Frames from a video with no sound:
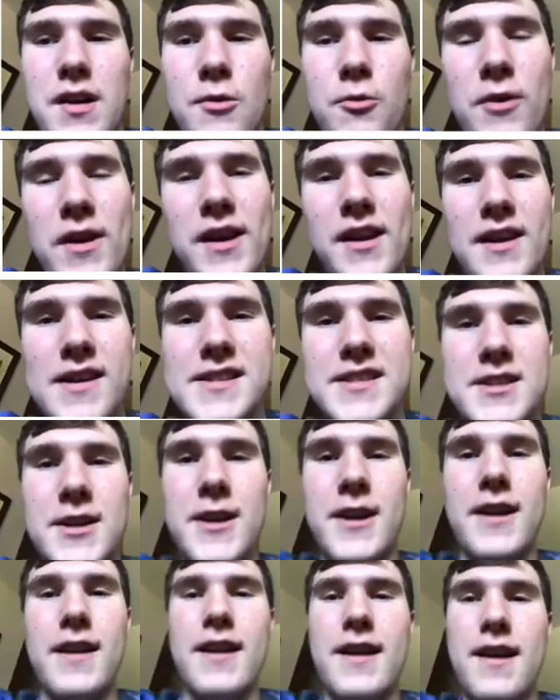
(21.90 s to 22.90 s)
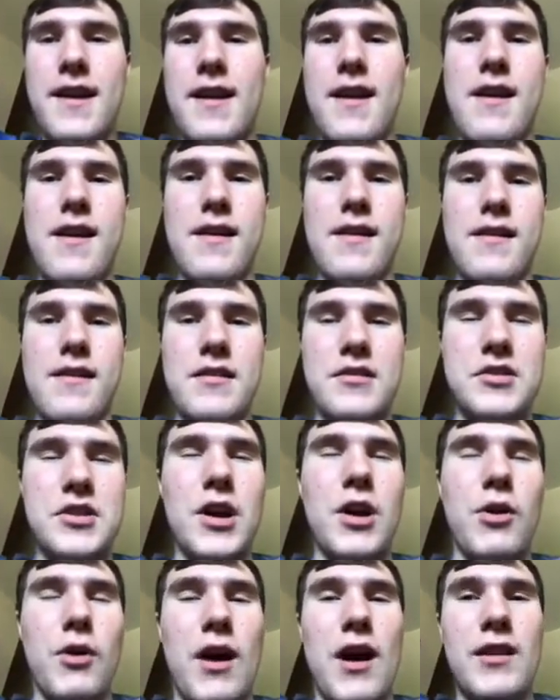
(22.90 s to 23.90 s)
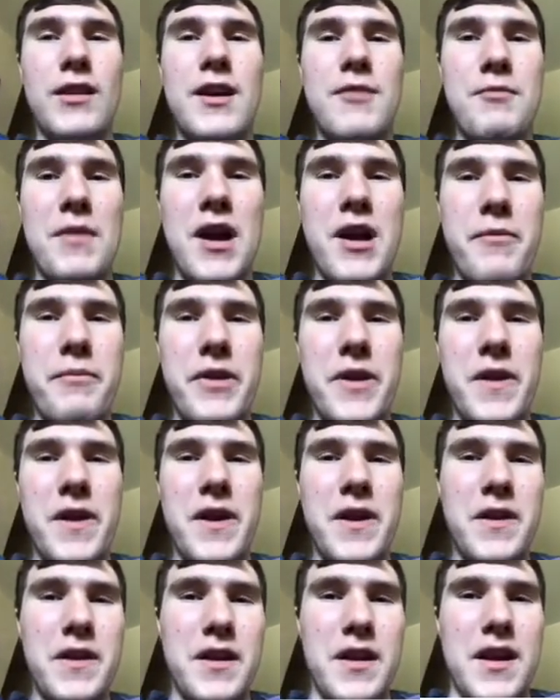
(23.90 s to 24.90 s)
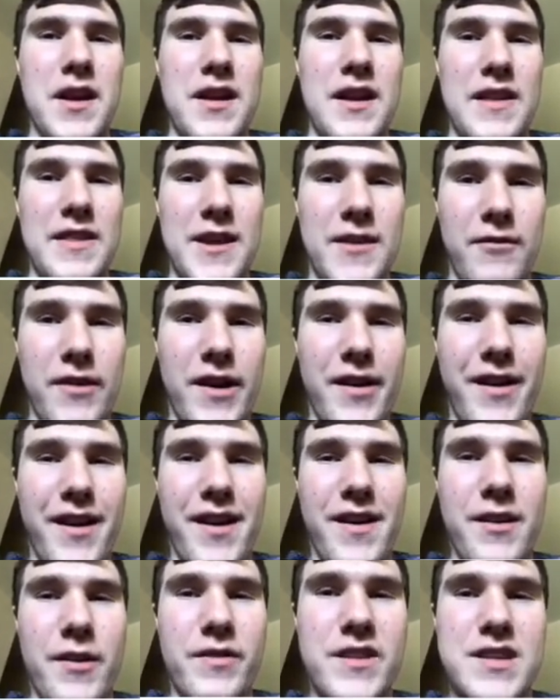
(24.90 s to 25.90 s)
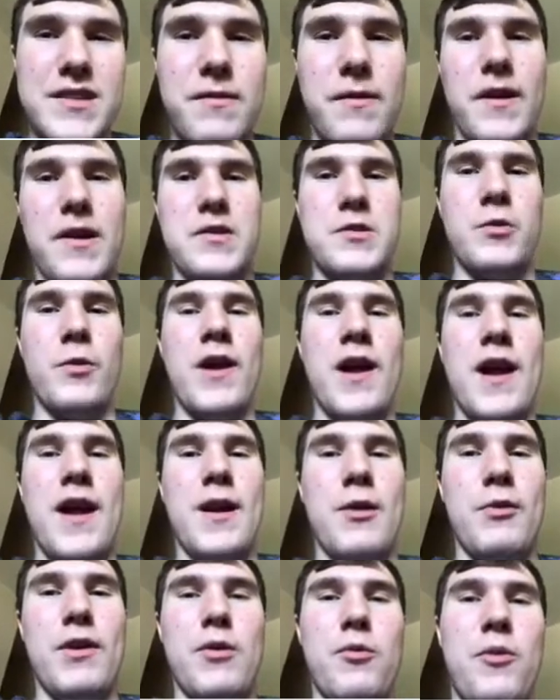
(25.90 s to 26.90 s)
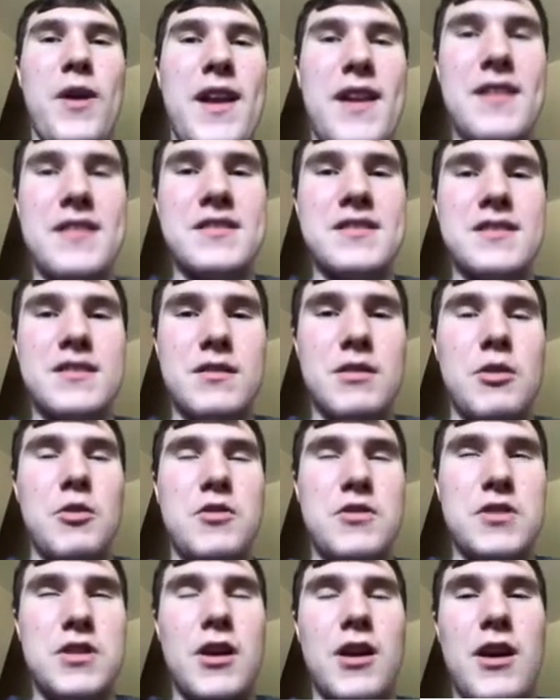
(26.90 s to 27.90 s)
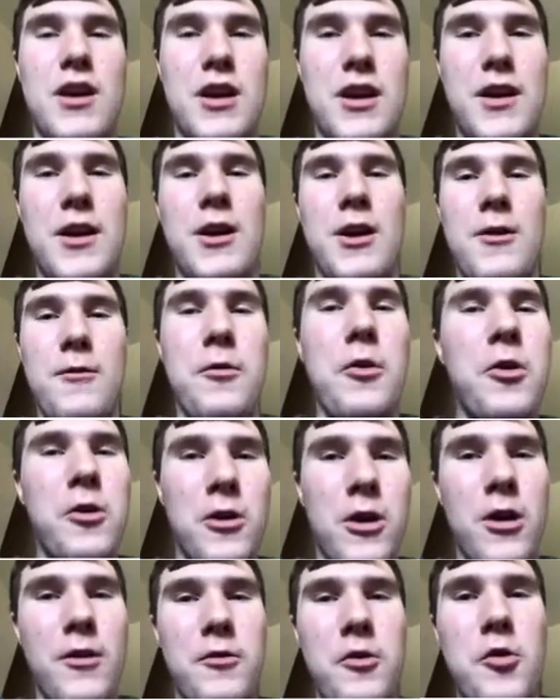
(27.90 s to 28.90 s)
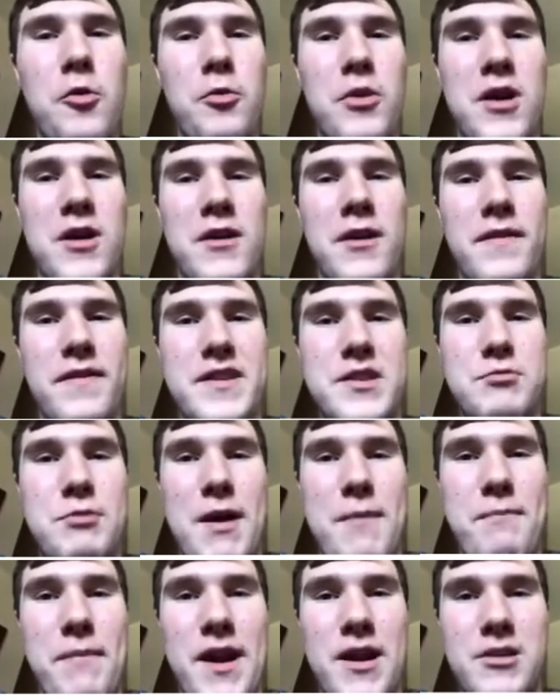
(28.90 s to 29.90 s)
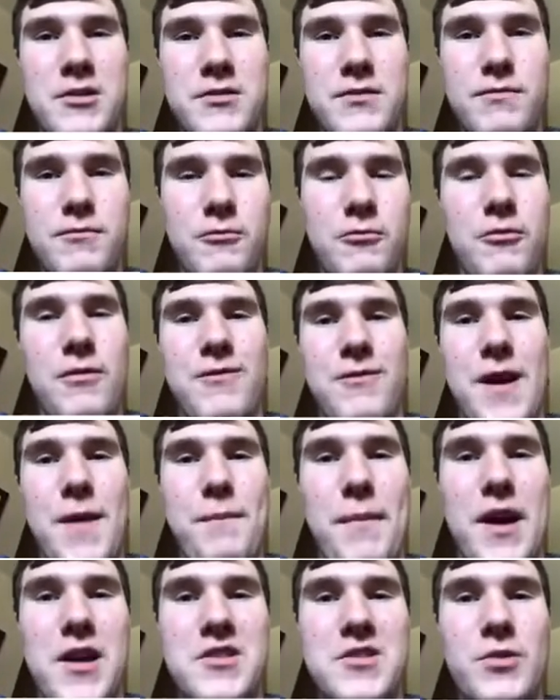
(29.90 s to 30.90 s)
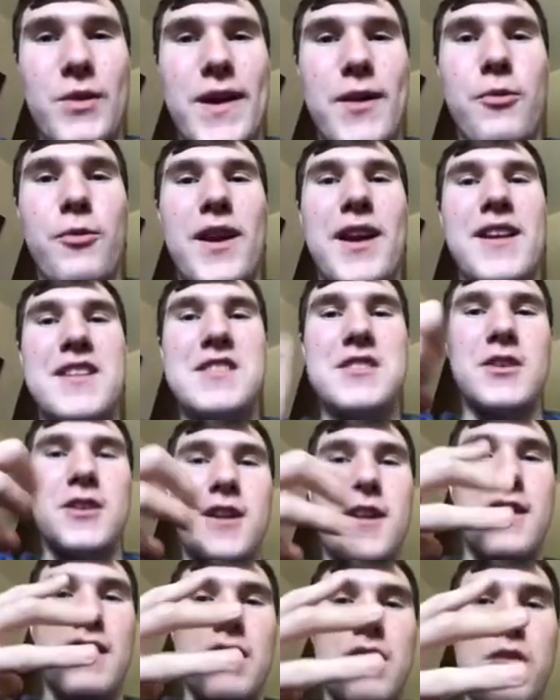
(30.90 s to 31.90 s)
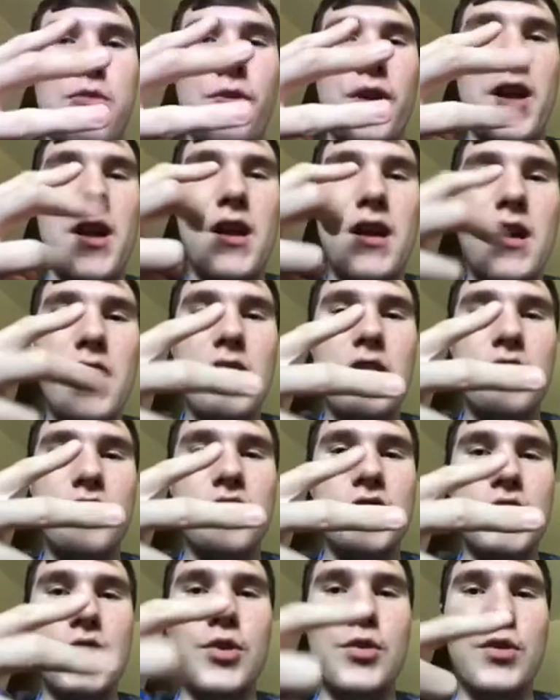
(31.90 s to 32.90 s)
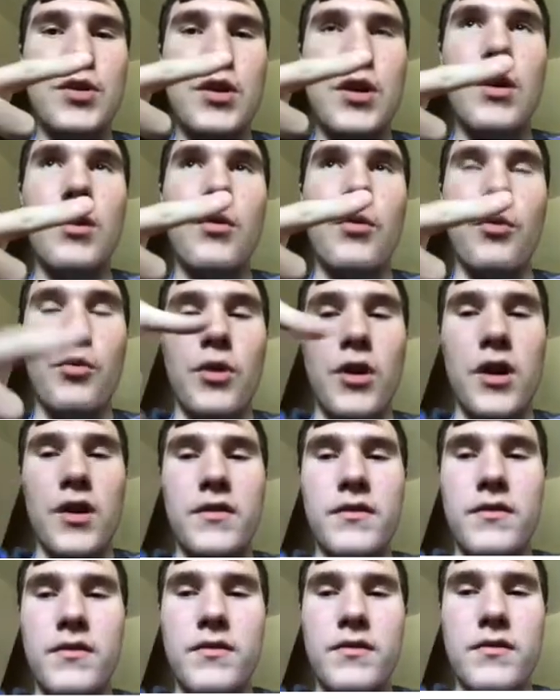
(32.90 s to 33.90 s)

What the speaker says: we can get started, and so I'll leave my opinion at the very end of this video. So anyway, we can start of who won of this rap battle. So anyway, we can start it in 3, 2, 1.